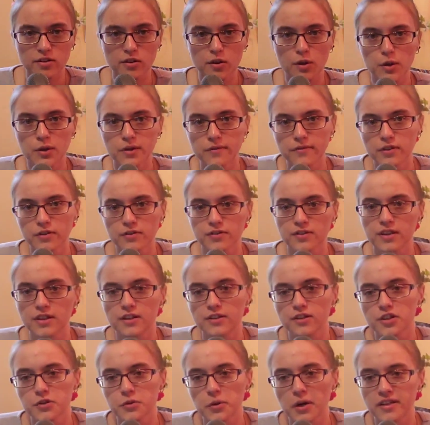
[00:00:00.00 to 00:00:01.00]
to the university
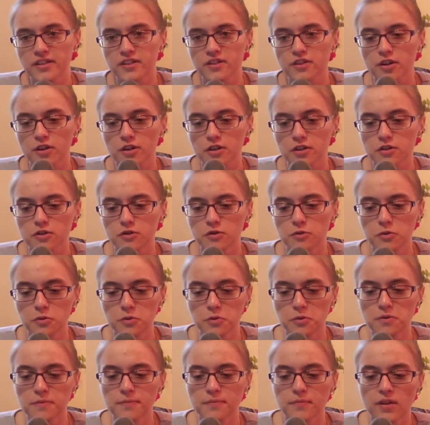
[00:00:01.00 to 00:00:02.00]
to try to talk
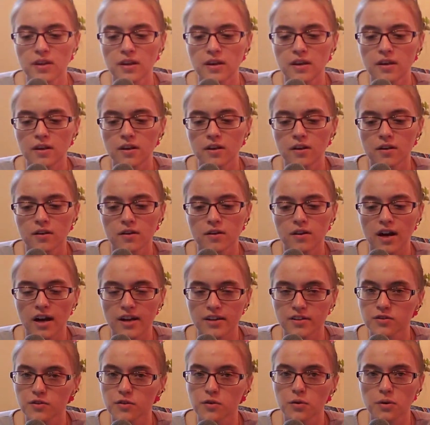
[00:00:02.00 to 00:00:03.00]
to
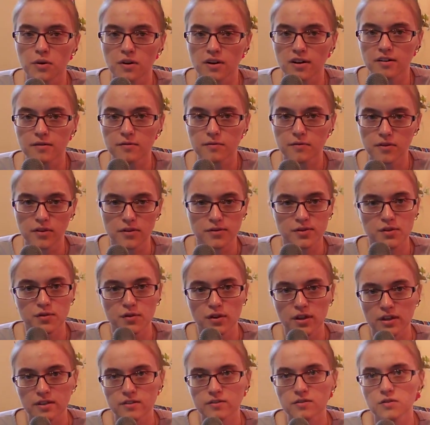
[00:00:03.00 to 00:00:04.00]
Isidora, the
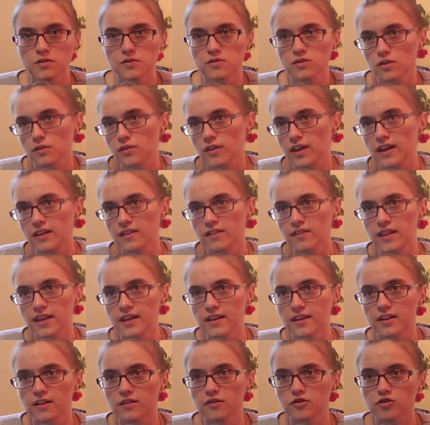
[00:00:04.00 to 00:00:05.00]
Sphinx, so that they
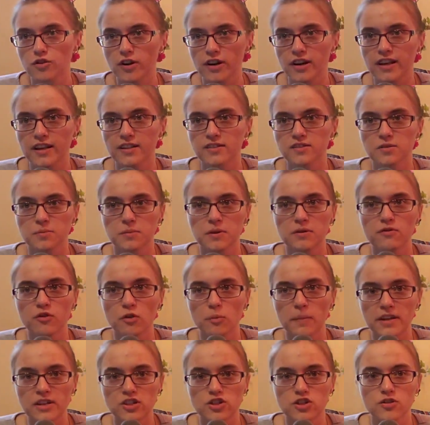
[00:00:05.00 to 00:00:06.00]
can try to get some
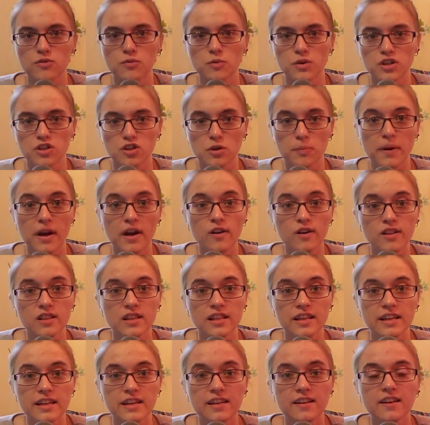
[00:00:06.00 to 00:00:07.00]
information, which
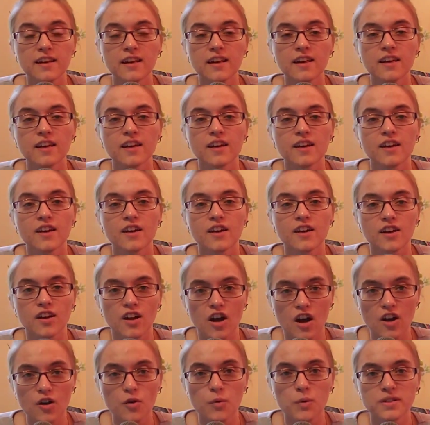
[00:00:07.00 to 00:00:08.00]
apparently
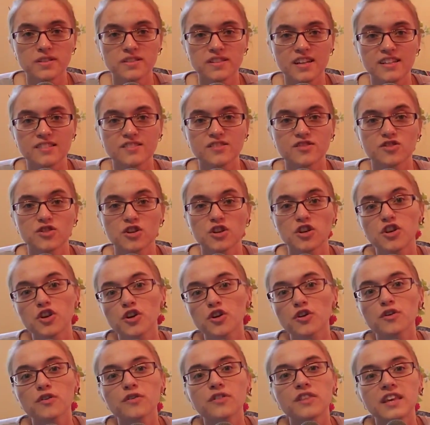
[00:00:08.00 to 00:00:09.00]
Conquest has
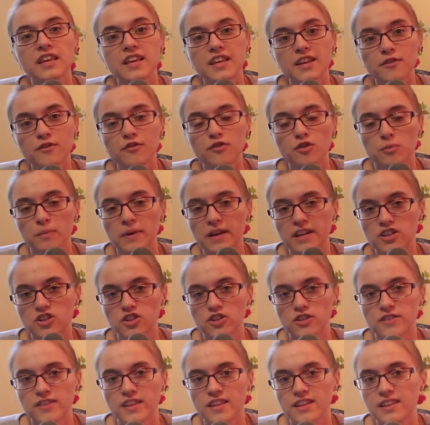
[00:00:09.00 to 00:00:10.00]
secured the
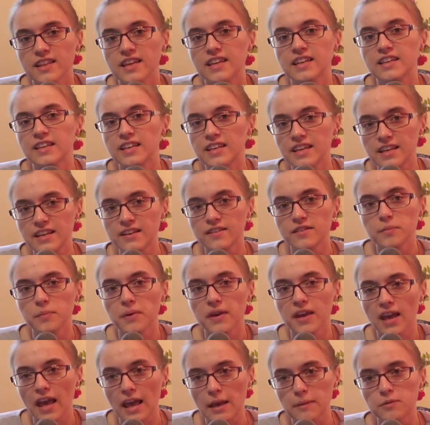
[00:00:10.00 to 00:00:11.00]
information that they need to
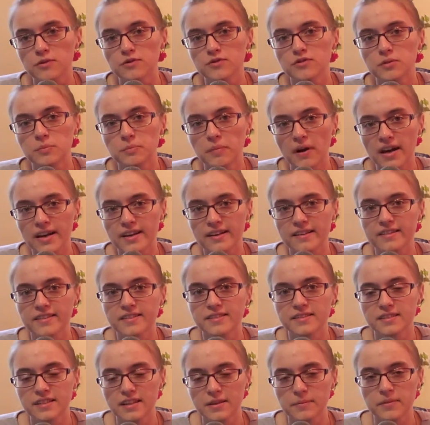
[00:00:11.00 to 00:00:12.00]
be able to bind
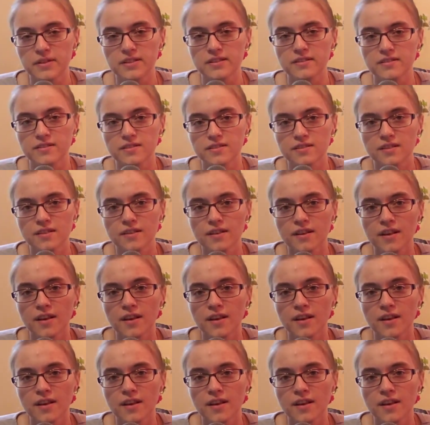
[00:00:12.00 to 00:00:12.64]
these demons.